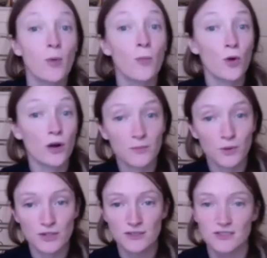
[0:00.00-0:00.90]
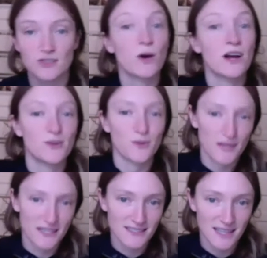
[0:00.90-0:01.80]
morning person, so I do
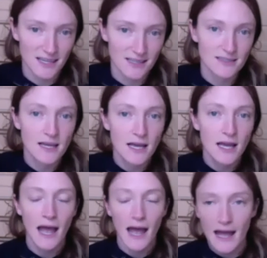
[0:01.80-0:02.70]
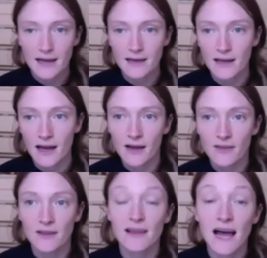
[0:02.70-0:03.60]
these things. And uh,
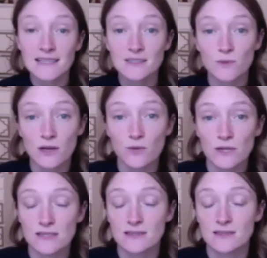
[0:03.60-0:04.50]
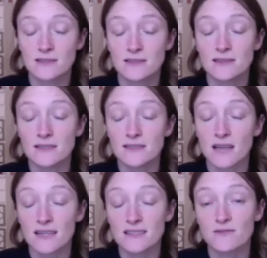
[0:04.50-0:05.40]
then last week we
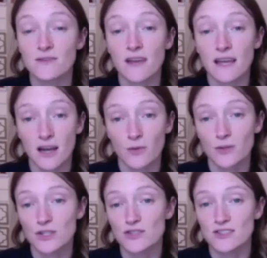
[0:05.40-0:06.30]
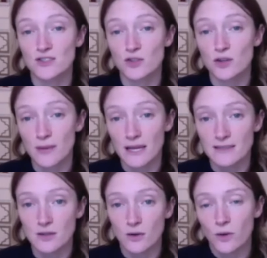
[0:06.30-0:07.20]
discussed viveka, which is discernment.
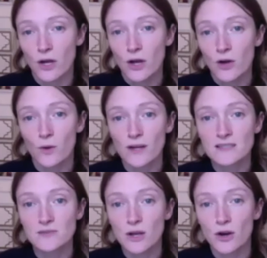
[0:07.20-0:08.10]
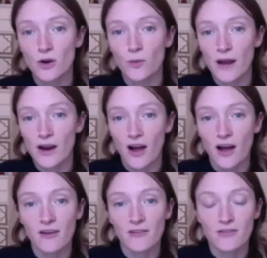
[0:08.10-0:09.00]
So once we are aware
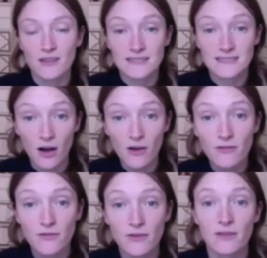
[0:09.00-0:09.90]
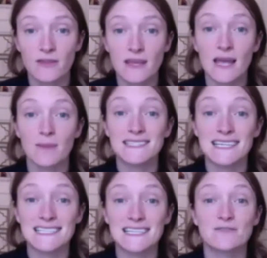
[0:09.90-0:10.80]
of the self, the
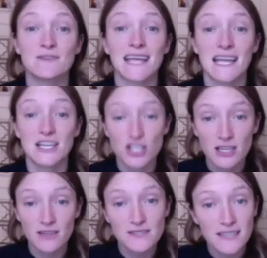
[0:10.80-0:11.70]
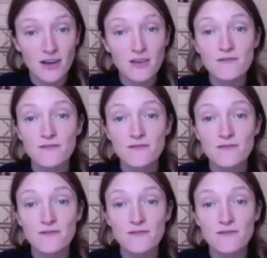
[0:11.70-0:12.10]
misidentification of self,